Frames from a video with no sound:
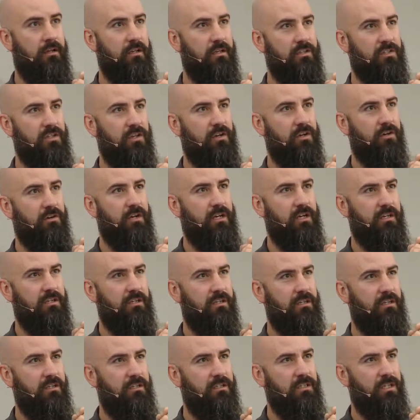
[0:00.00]
Is there a grid?
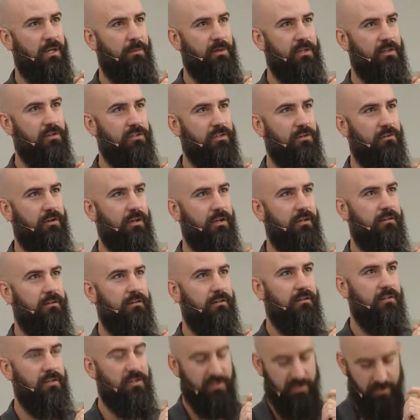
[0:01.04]
Tell me there's a grid.
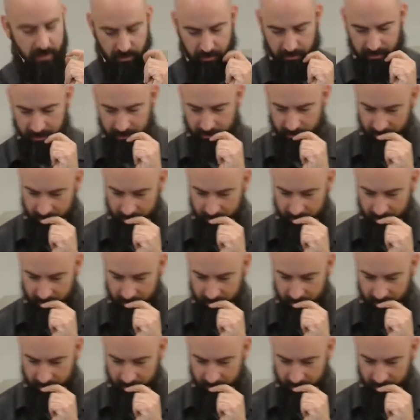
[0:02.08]
There's no grid.